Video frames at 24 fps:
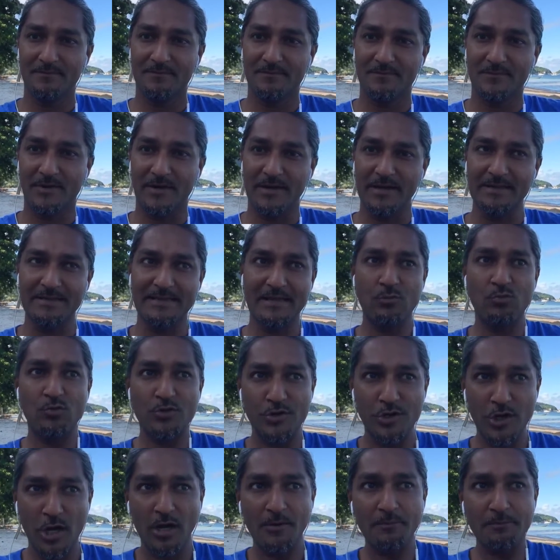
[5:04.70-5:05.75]
right? They will
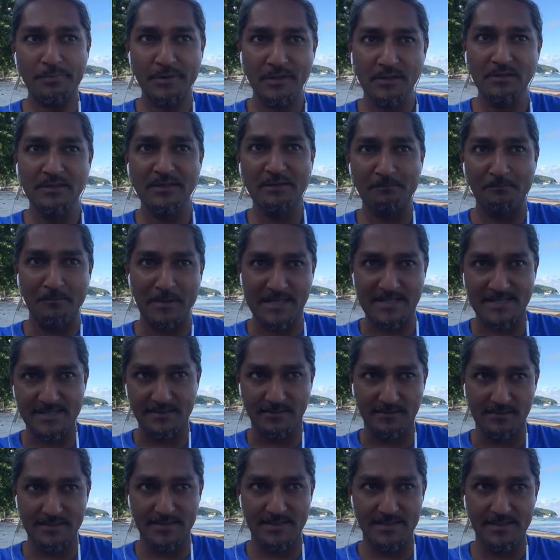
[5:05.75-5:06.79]
not build the
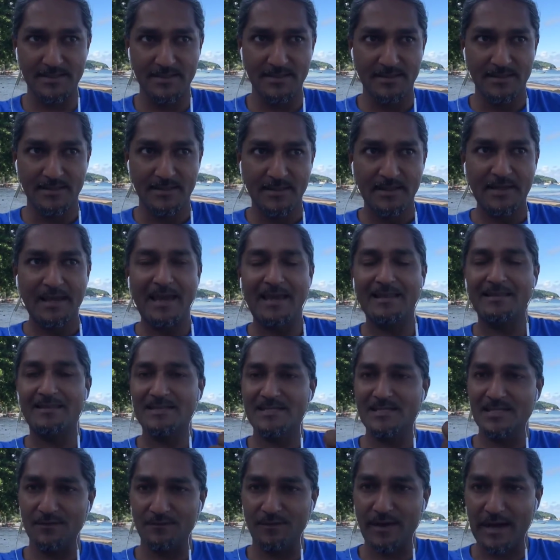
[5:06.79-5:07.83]
muscles and the
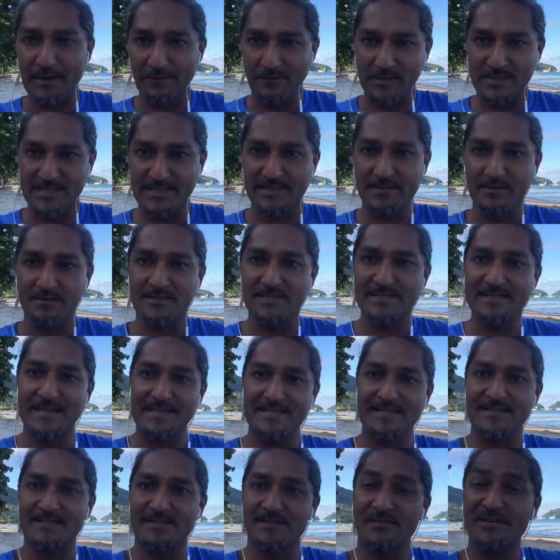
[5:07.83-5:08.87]
survival skills
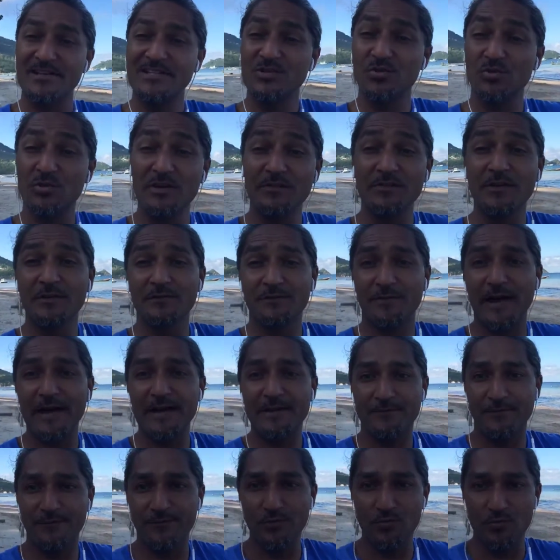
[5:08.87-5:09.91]
necessary to even
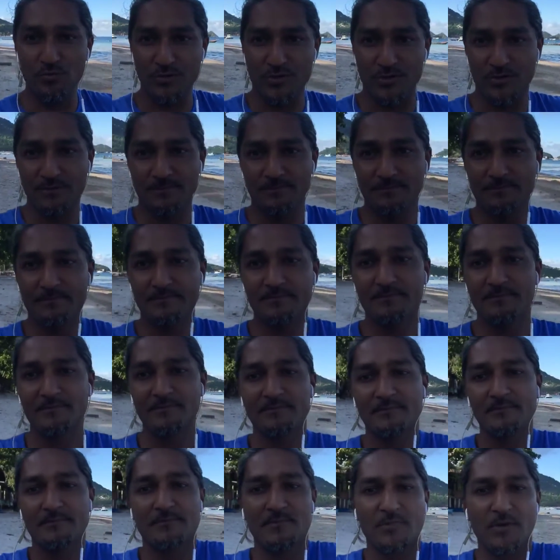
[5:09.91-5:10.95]
find food,
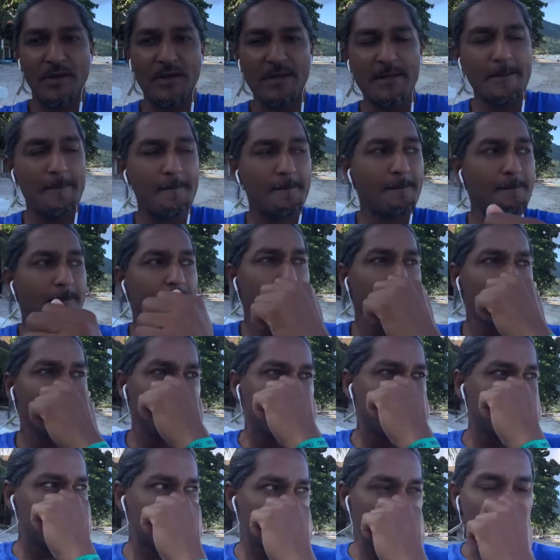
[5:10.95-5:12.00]
right?
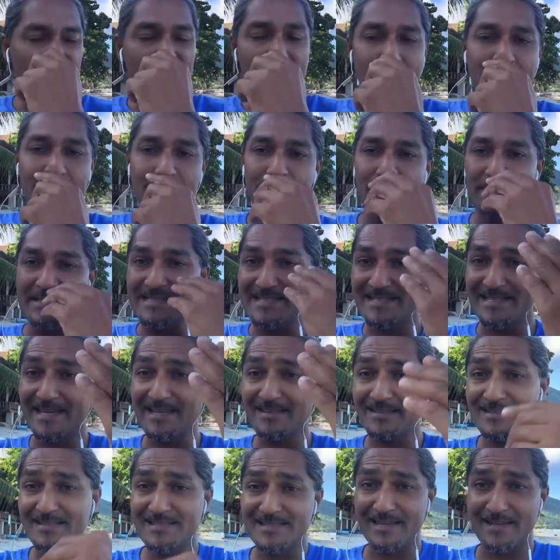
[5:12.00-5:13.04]
So please take
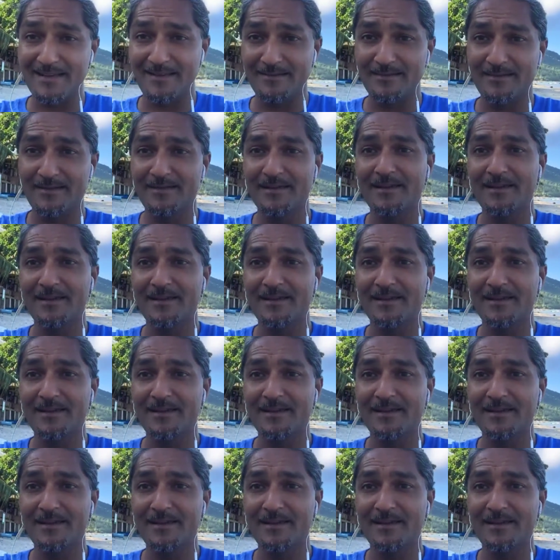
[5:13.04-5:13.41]
this in,